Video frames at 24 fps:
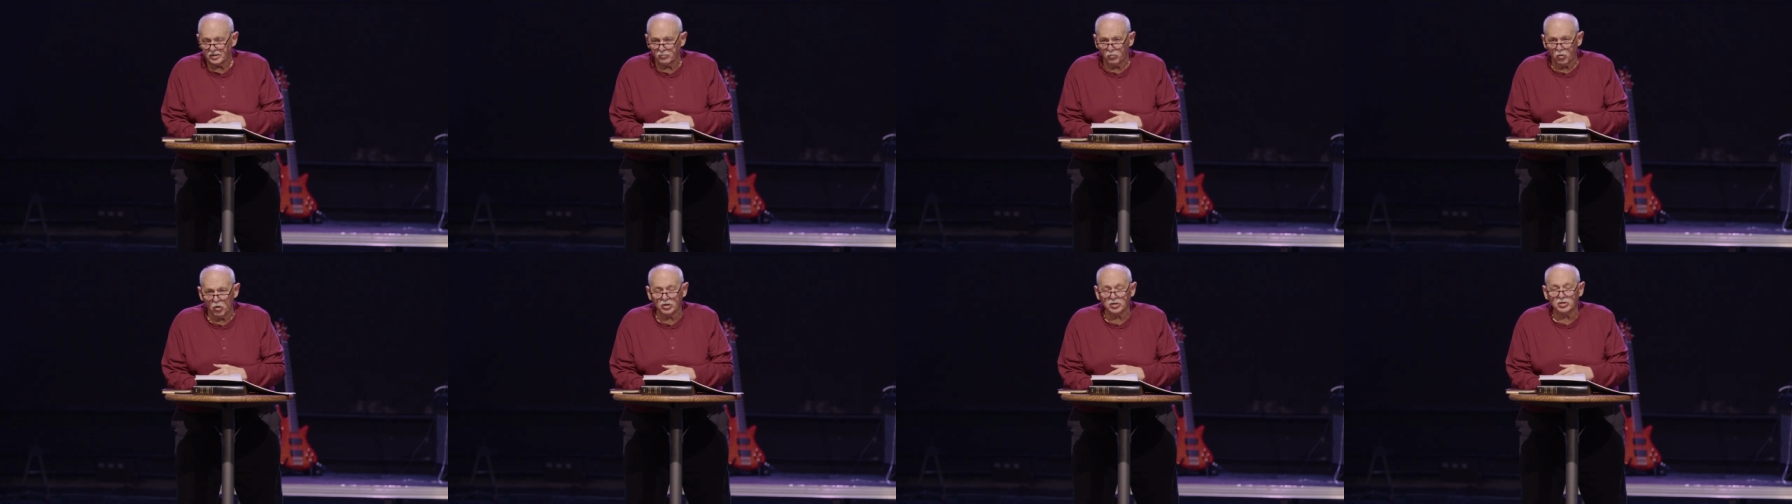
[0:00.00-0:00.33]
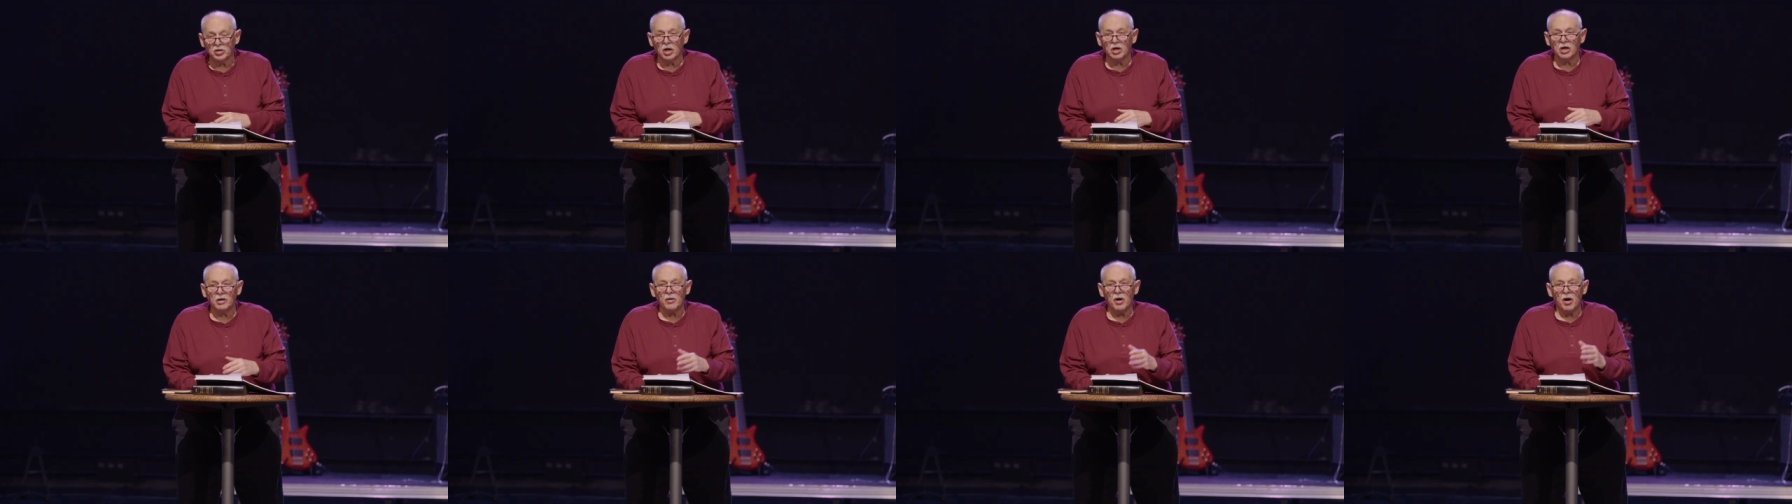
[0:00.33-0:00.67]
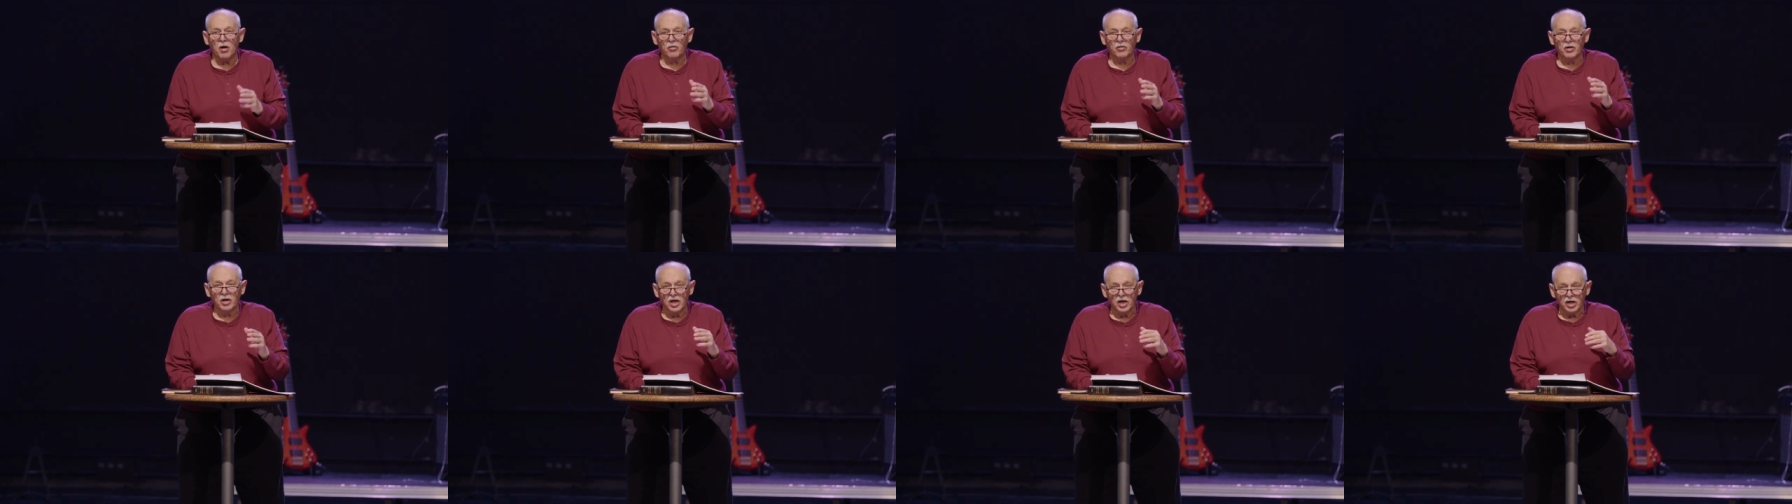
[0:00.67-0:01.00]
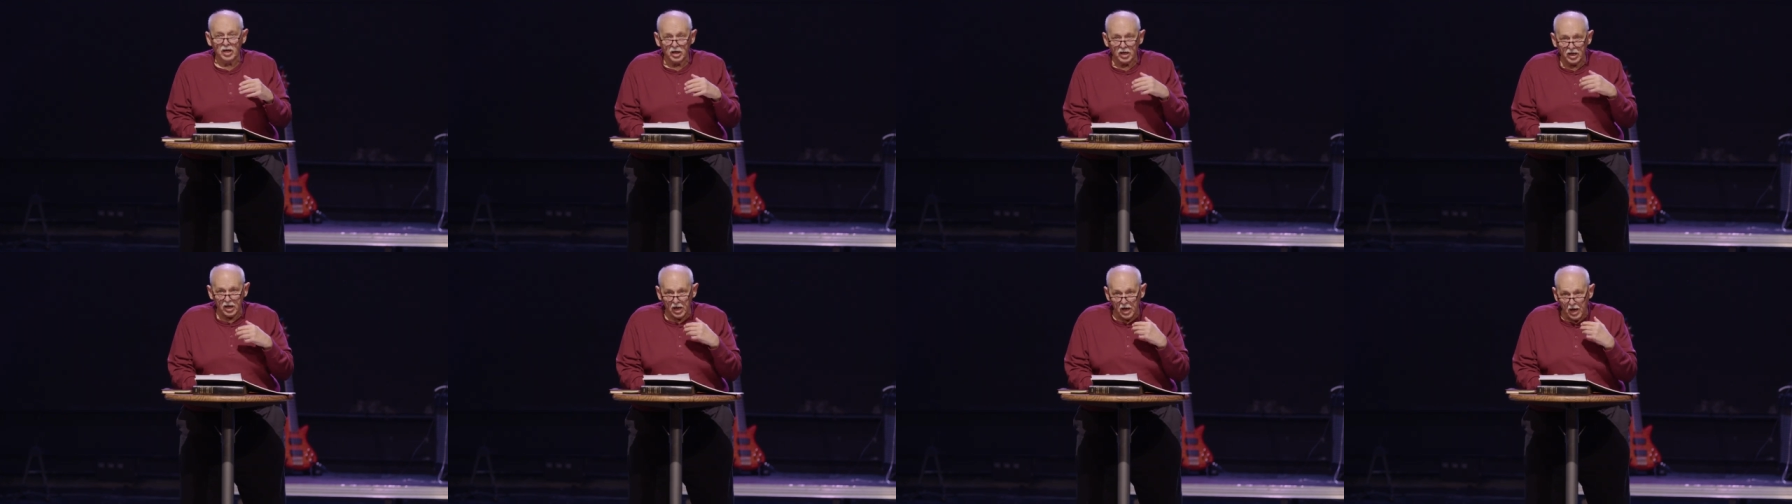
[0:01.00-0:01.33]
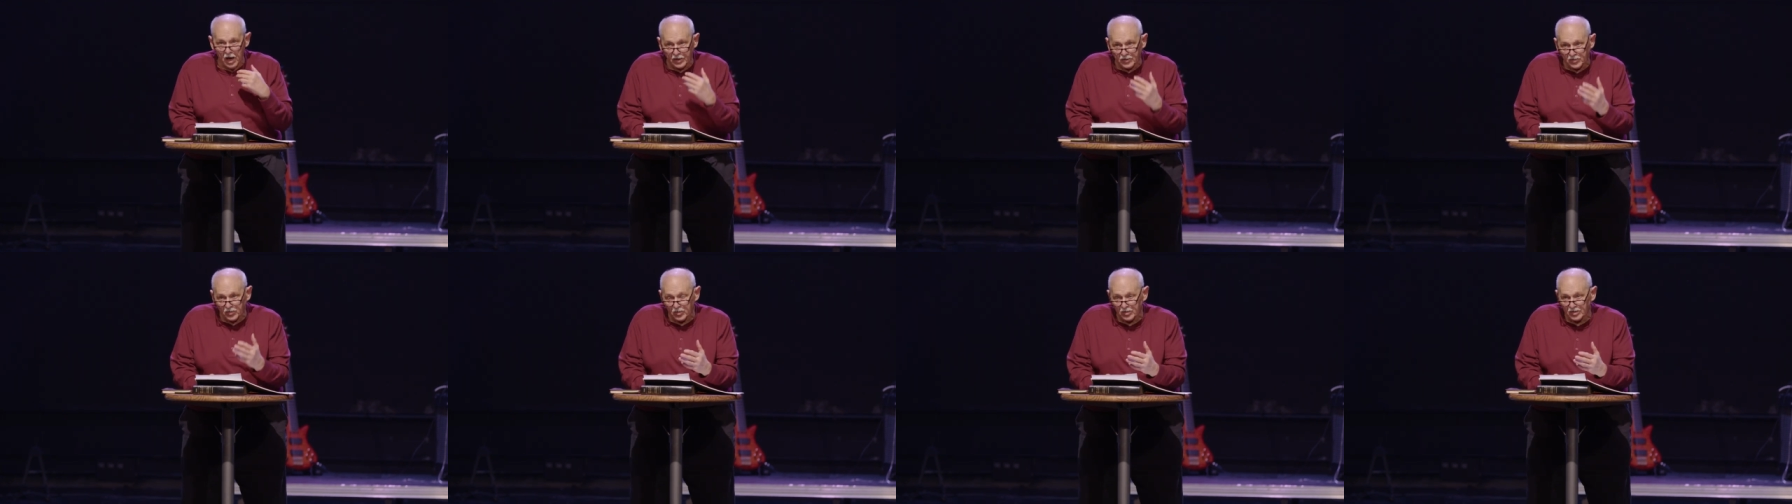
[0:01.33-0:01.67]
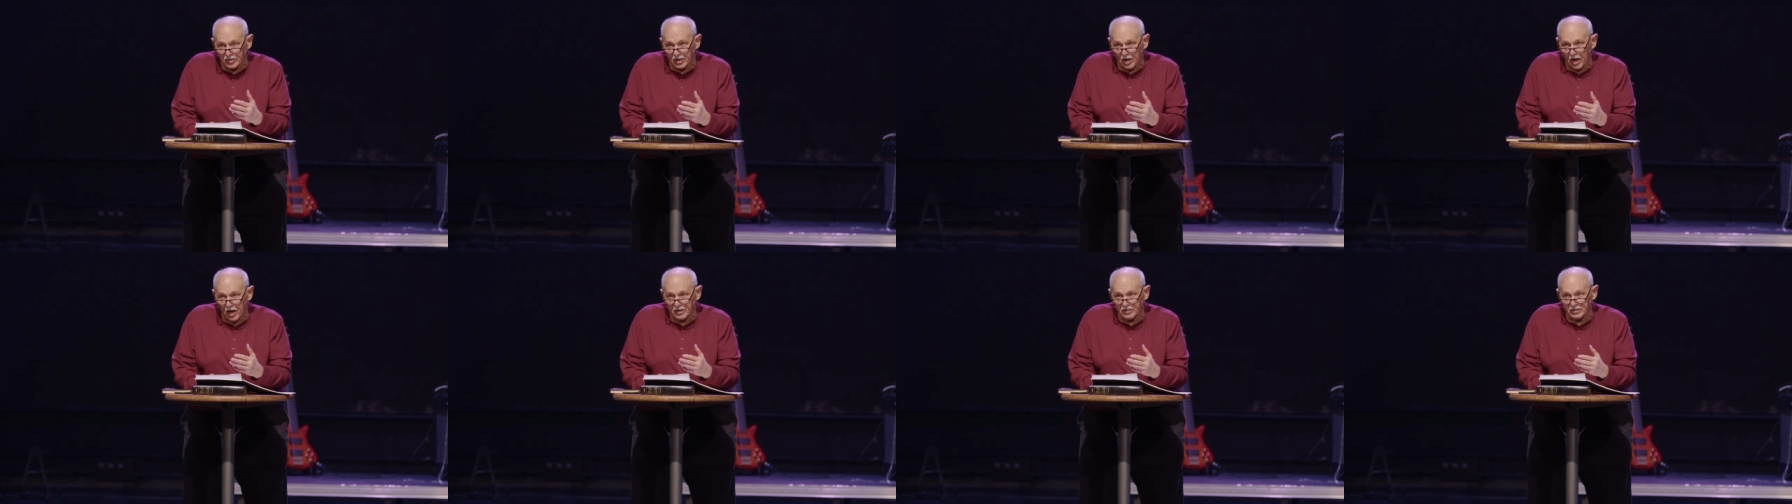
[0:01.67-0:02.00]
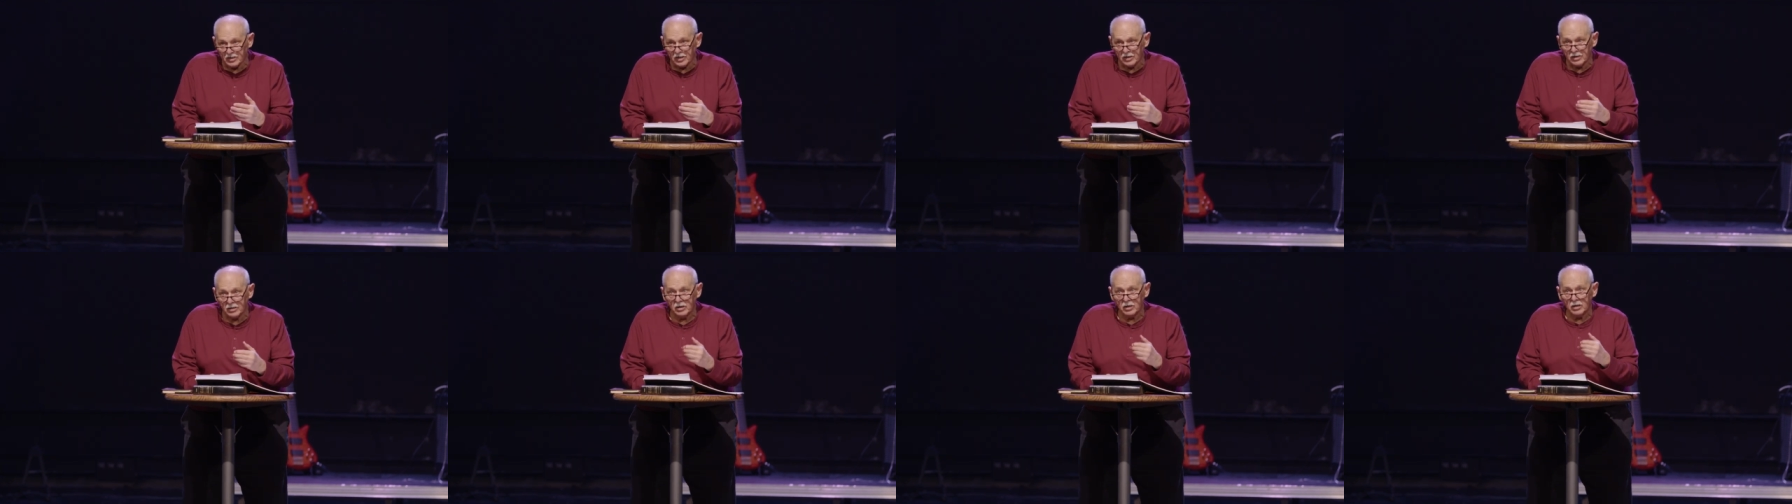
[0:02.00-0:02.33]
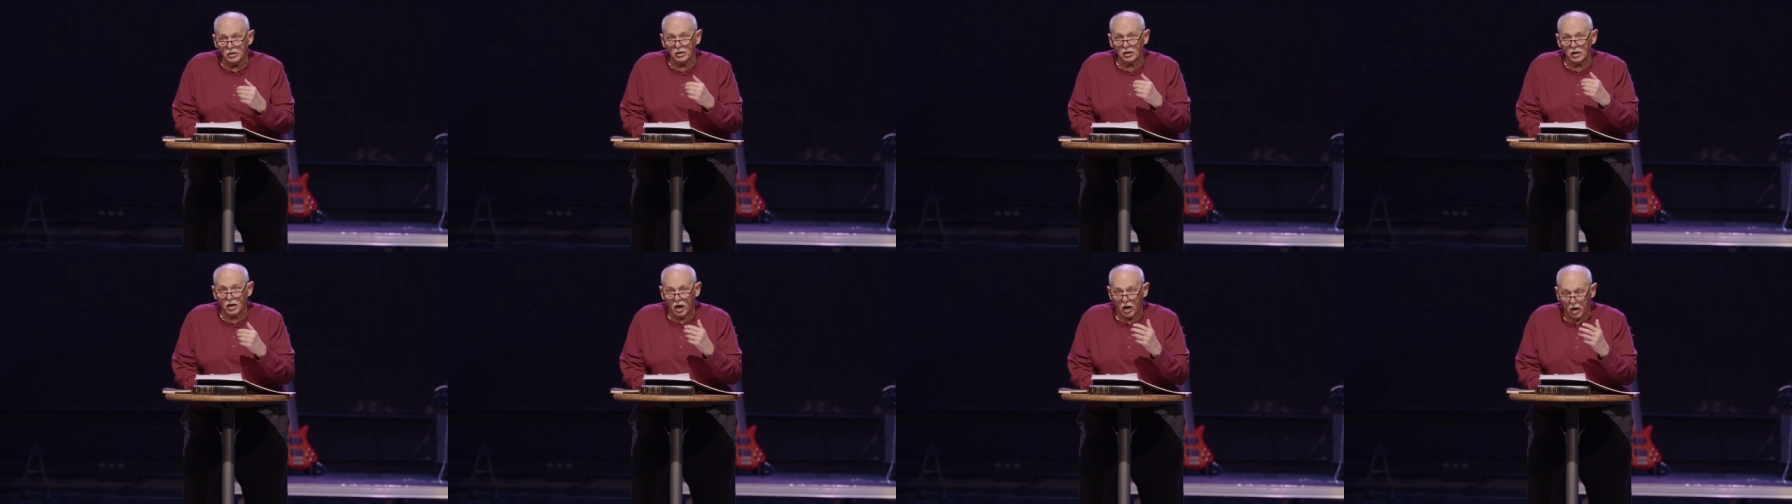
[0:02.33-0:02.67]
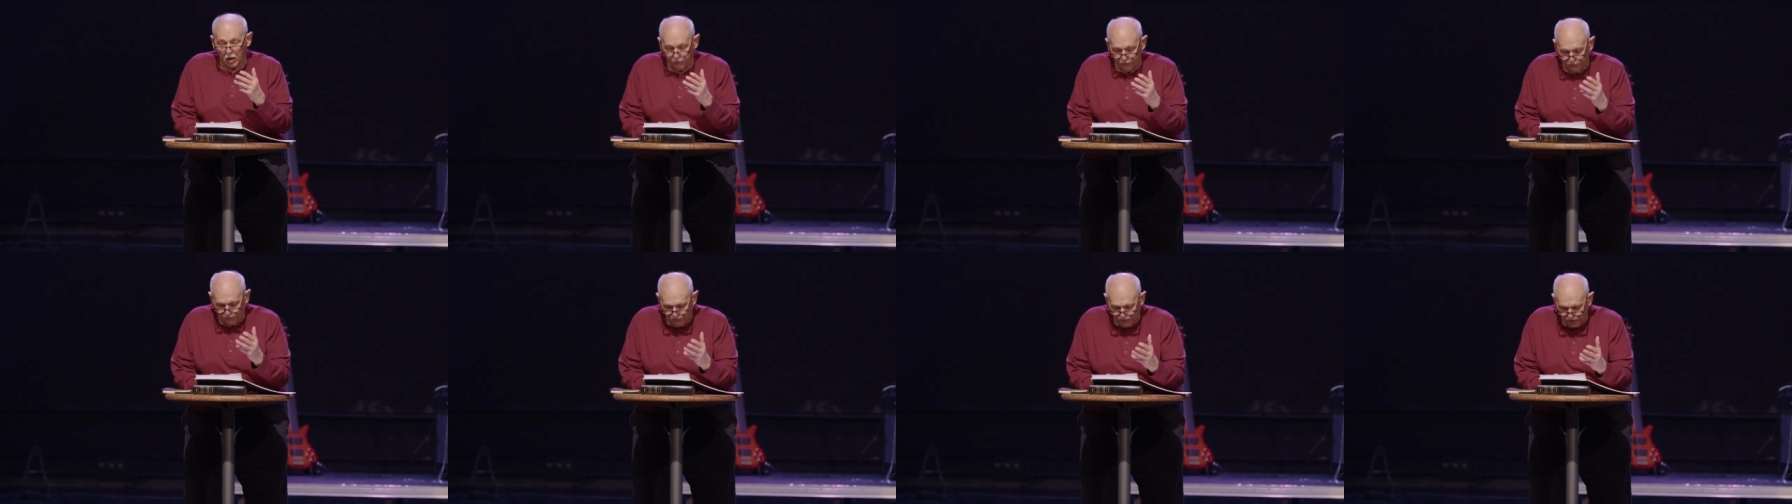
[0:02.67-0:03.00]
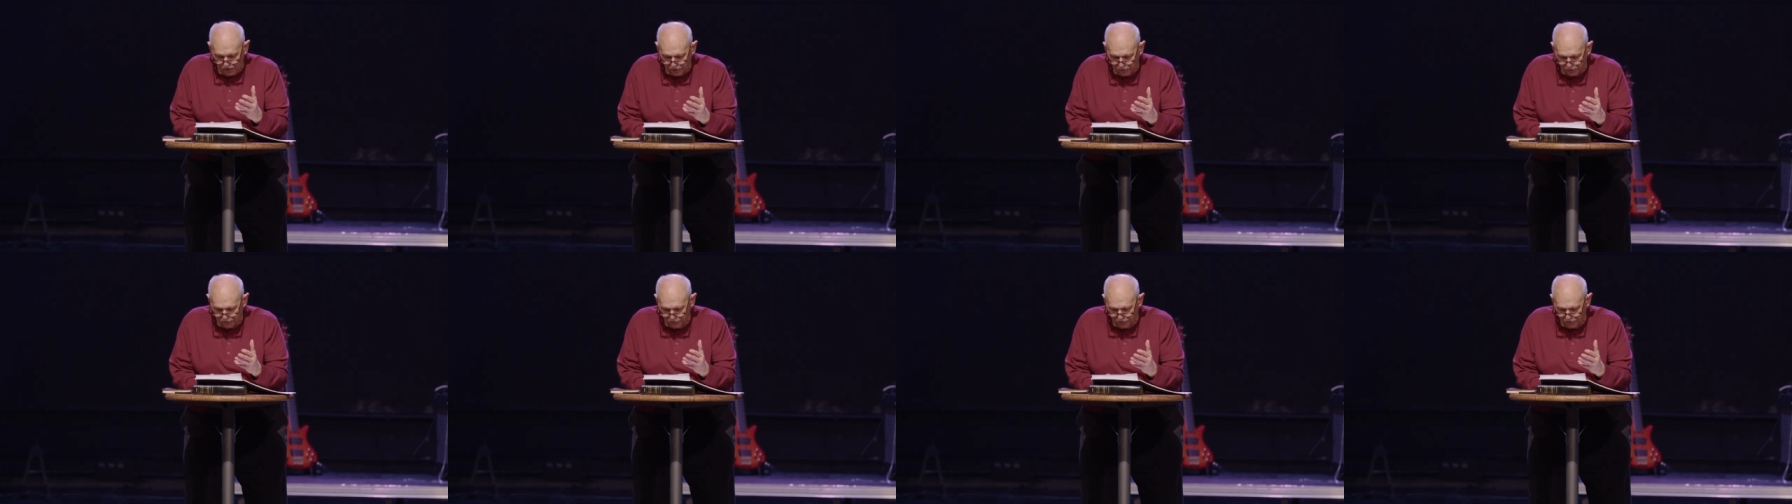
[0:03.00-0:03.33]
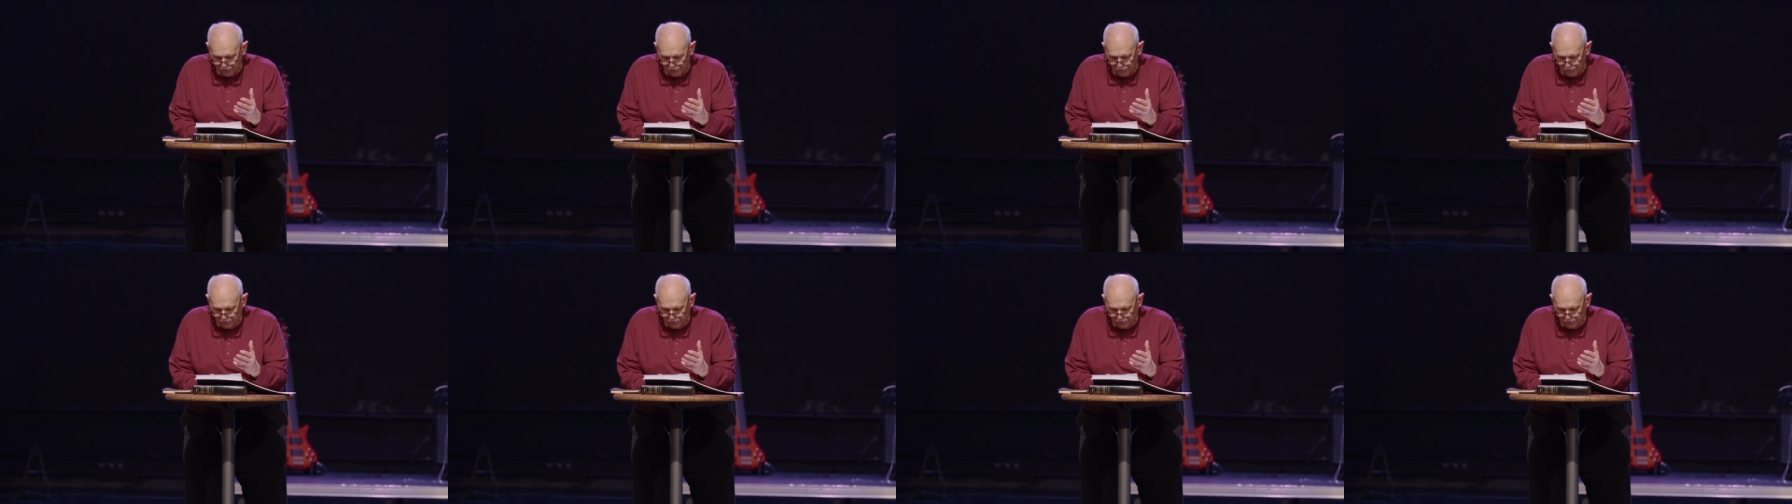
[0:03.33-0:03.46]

We're talking about exercising our faith.